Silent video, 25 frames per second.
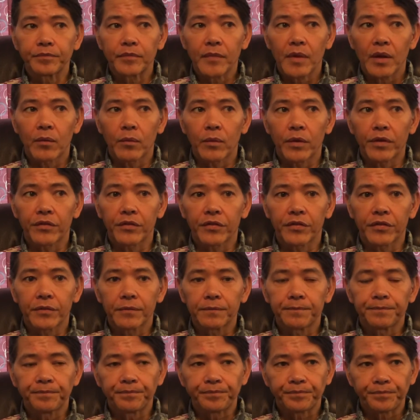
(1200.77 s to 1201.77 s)
which
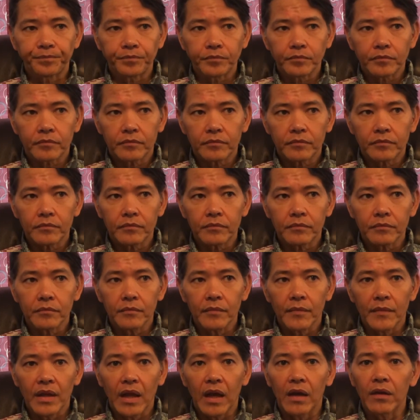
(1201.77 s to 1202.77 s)

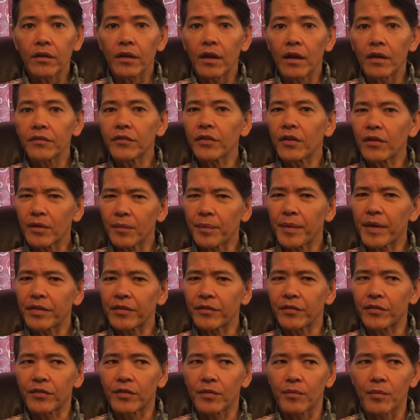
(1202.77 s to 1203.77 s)
I'll talk about
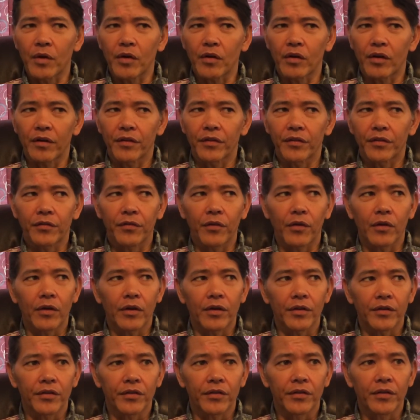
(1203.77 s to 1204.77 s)
this tomorrow as far
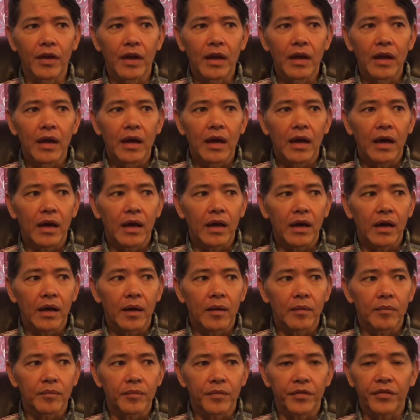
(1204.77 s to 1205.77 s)
as
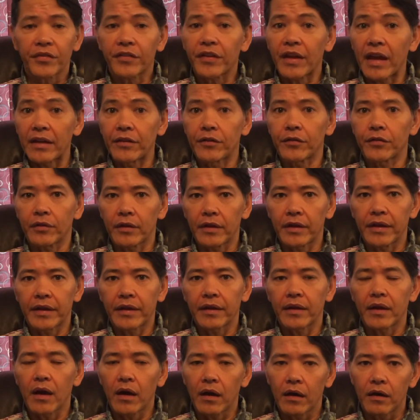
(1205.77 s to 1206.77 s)

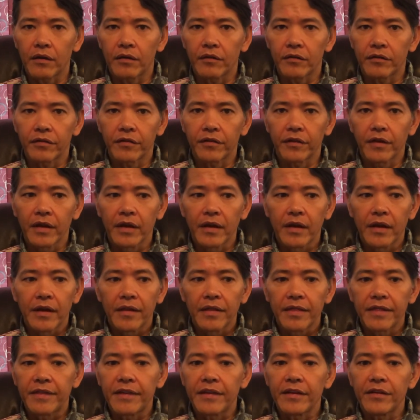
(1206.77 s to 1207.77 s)
scheduling of
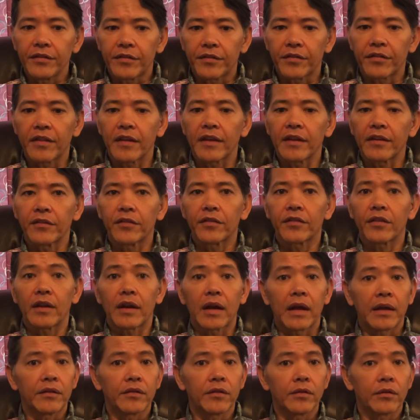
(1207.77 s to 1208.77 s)
these things that
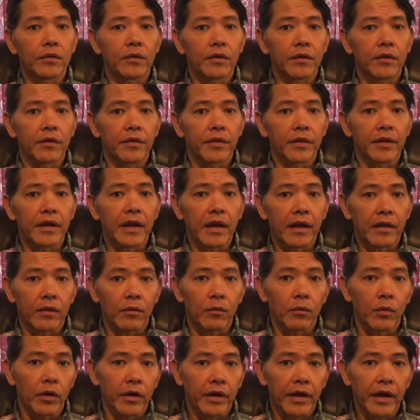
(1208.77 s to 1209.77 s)
I do during the day, the
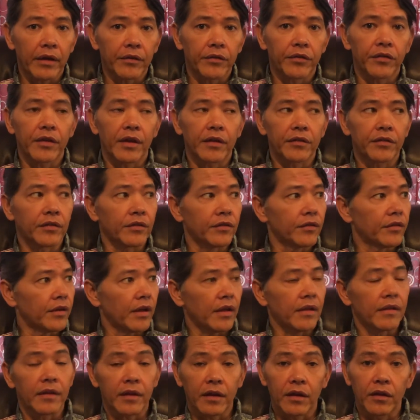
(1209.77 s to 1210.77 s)
workout sessions
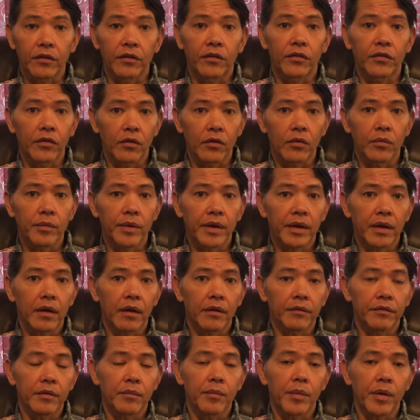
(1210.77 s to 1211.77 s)
and the consuming
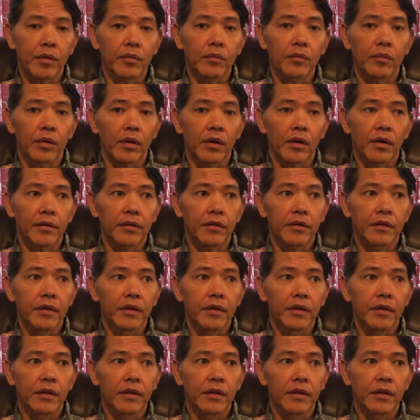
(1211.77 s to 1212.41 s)
of the bone broth